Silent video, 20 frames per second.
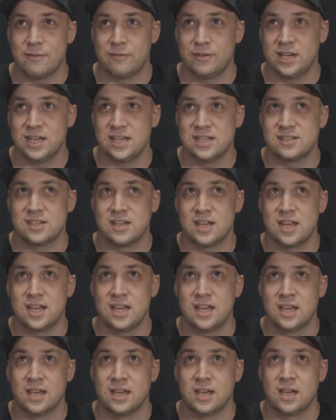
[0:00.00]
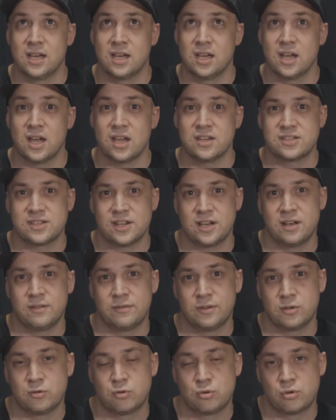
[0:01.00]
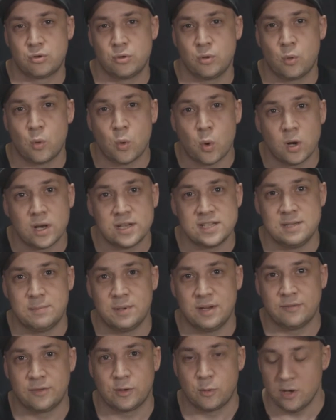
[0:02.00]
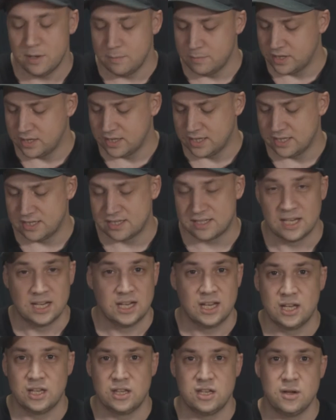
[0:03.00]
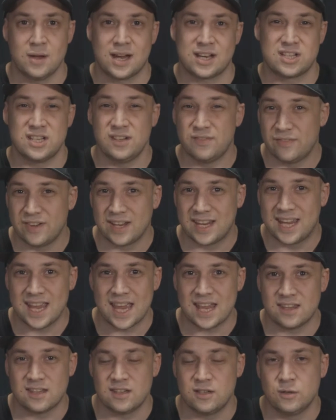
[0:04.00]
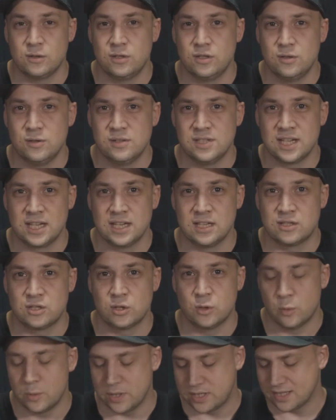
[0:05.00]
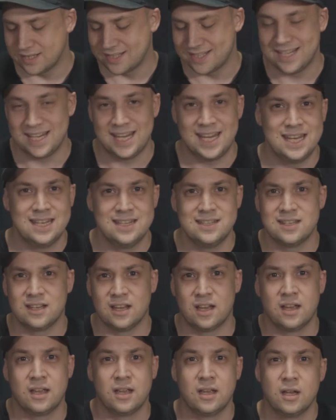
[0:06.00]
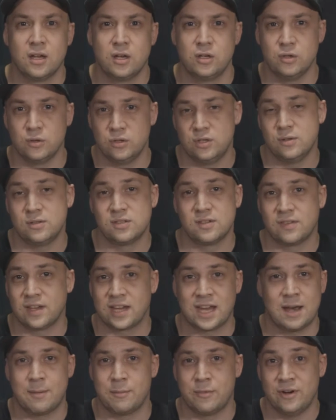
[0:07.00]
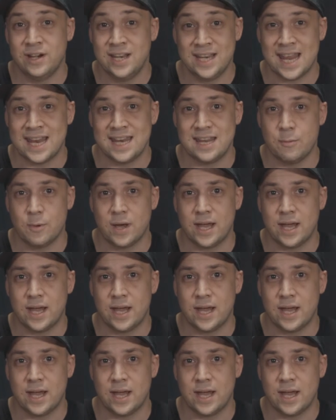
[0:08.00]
that really is a sign of a true quality bit of equipment, is that you actually forget that you're using it at all. It doesn't hinder your use of the camera in any